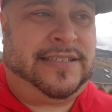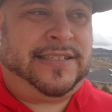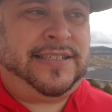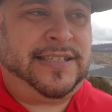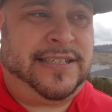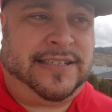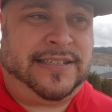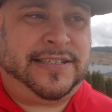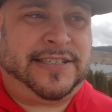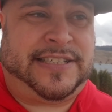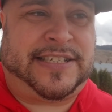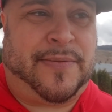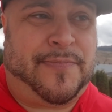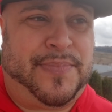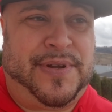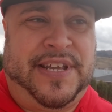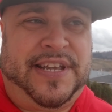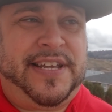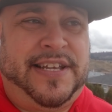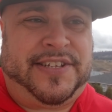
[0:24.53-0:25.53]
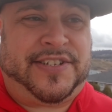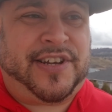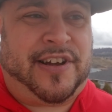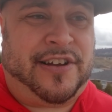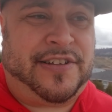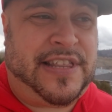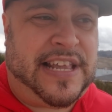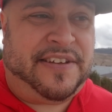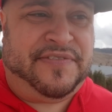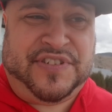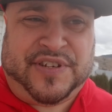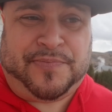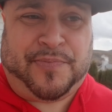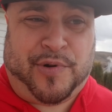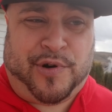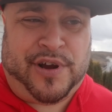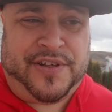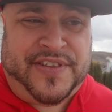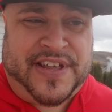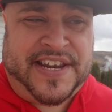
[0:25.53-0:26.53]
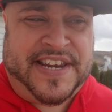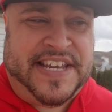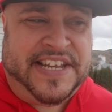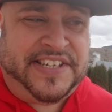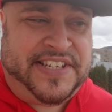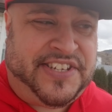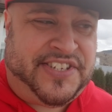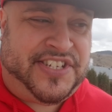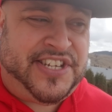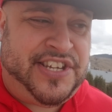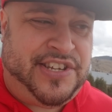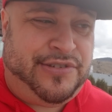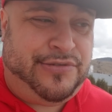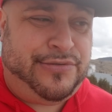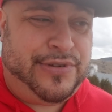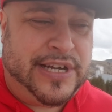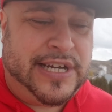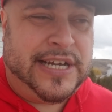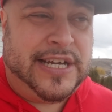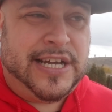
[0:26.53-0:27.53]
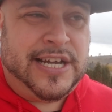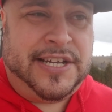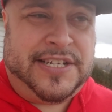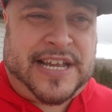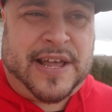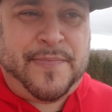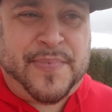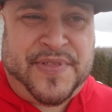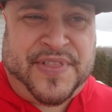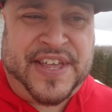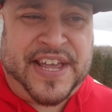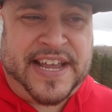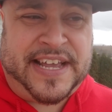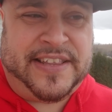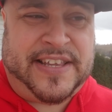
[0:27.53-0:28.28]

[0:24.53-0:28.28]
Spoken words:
somebody is on life support and they need to see you type of thing.